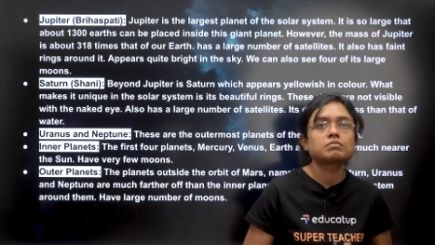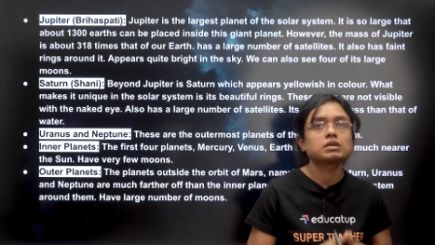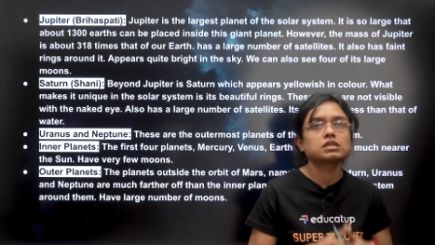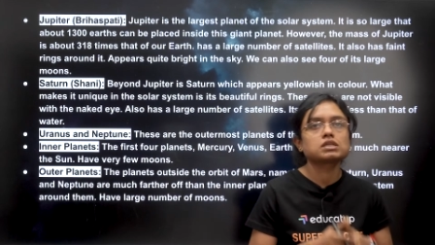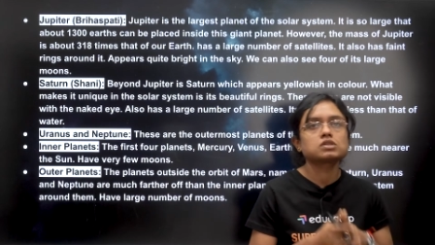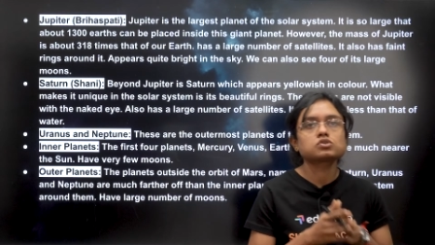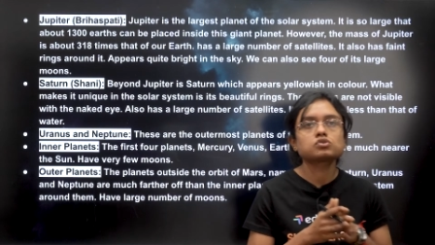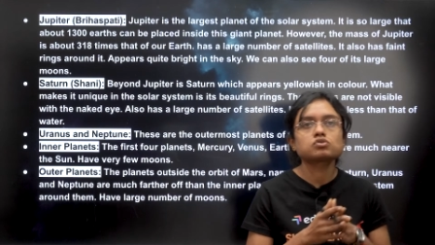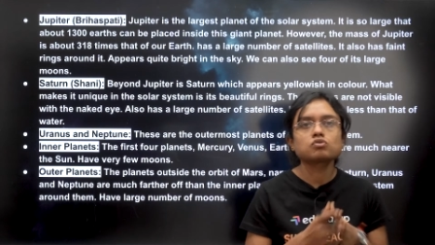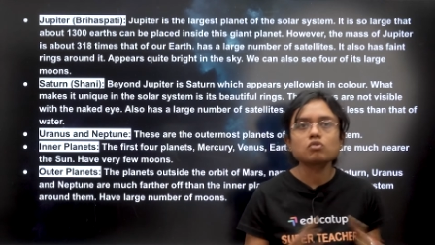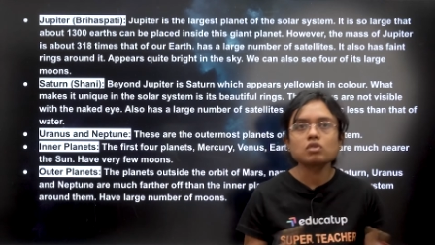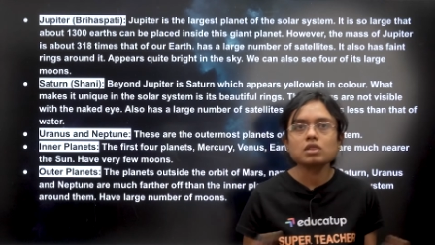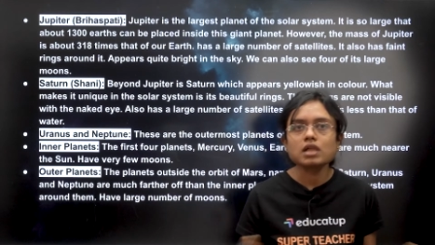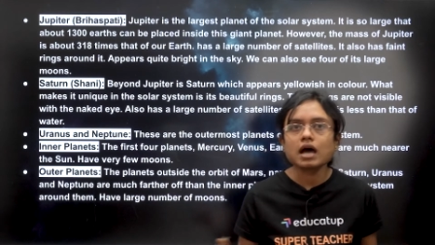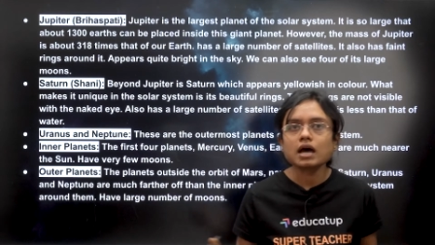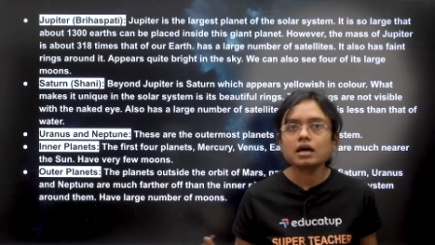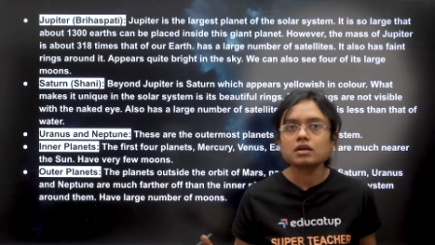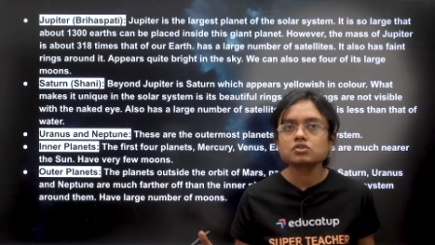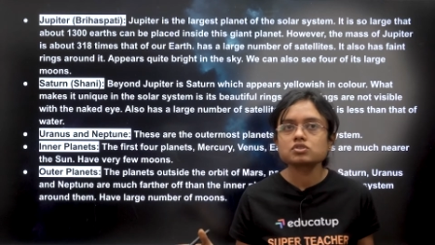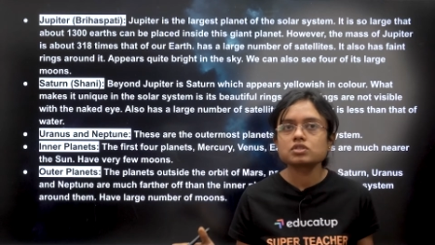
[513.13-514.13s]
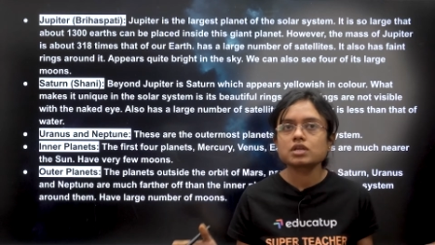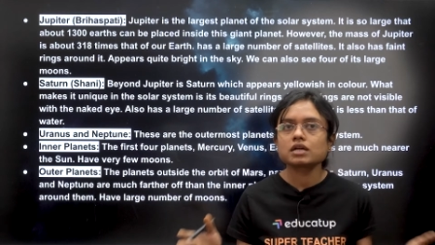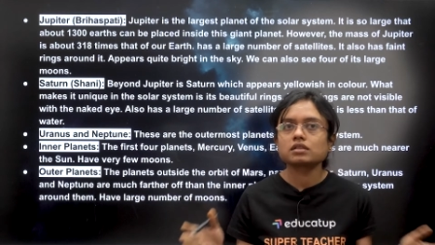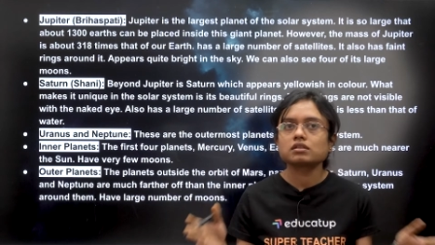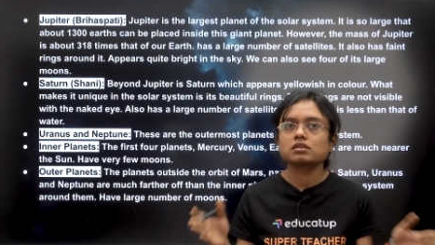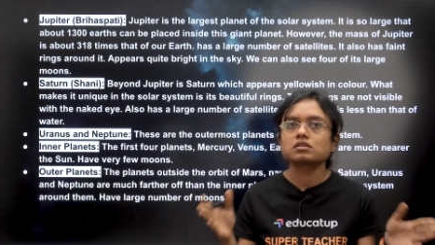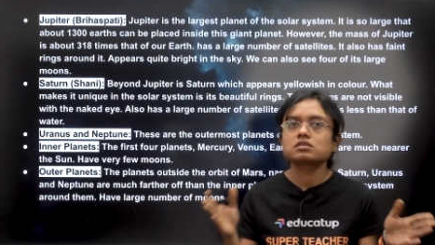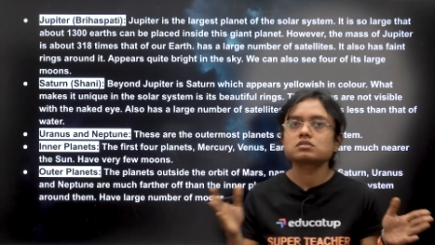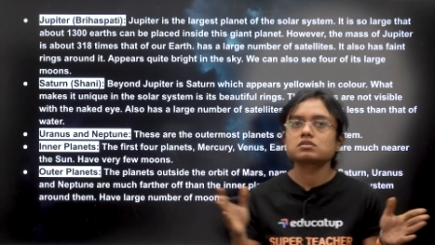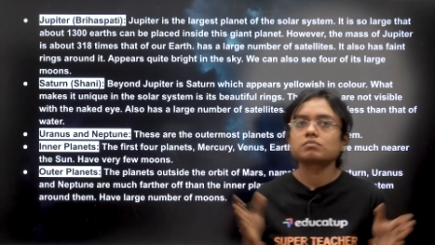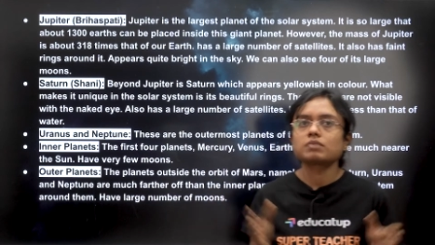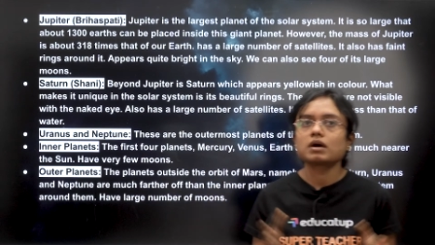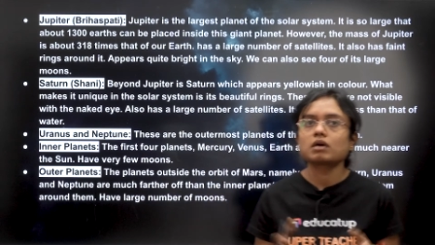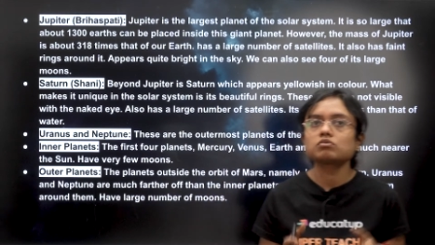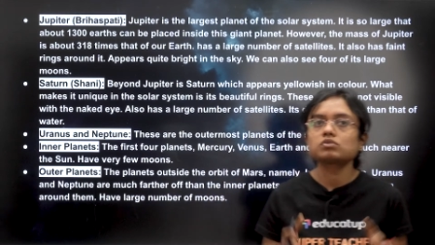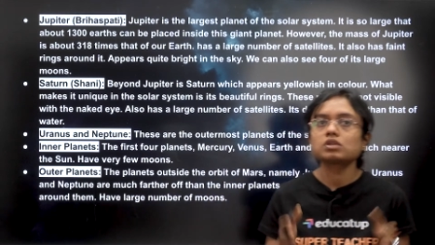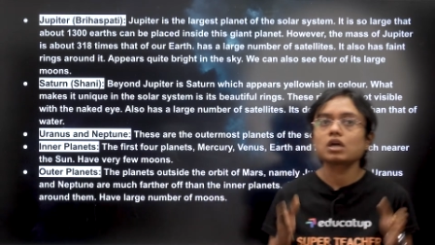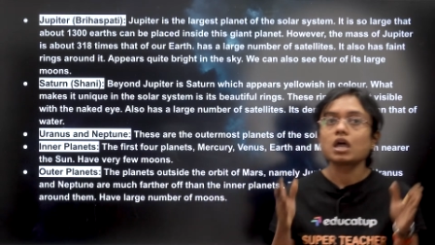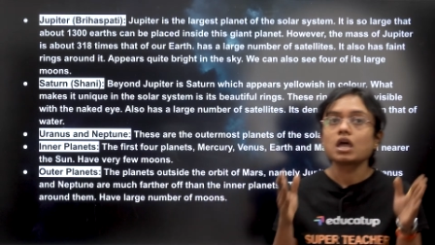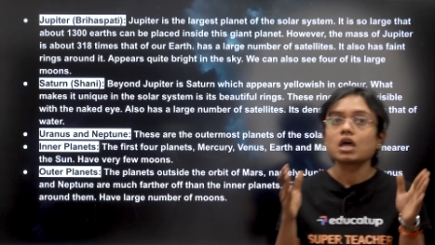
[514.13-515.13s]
It is so large that it is about